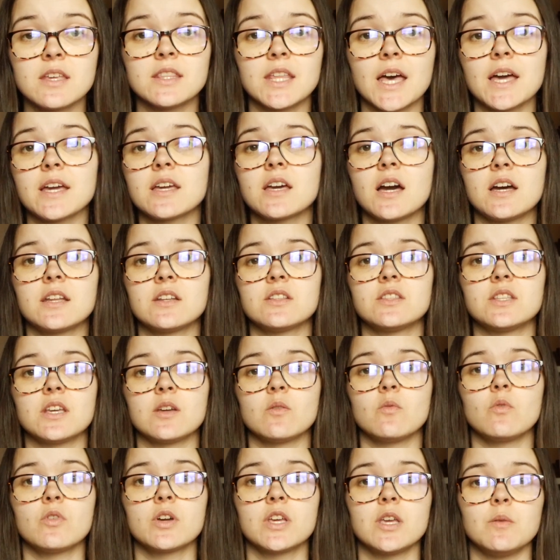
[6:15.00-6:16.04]
that kind of
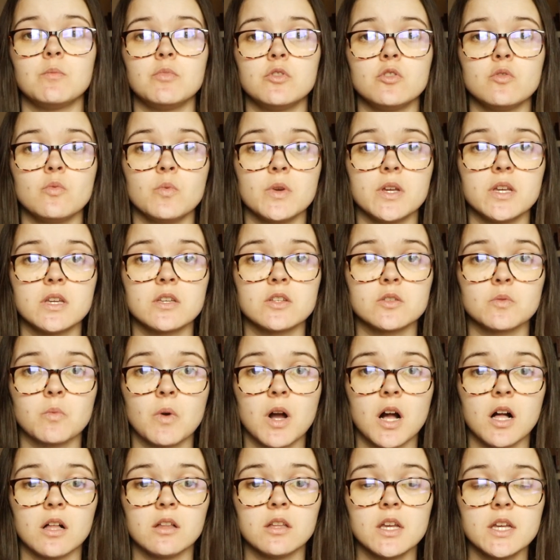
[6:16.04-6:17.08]
thing will keep you weak as
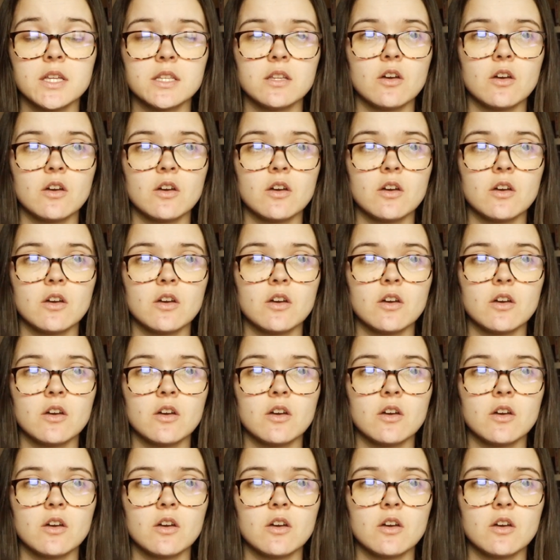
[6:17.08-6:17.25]
well.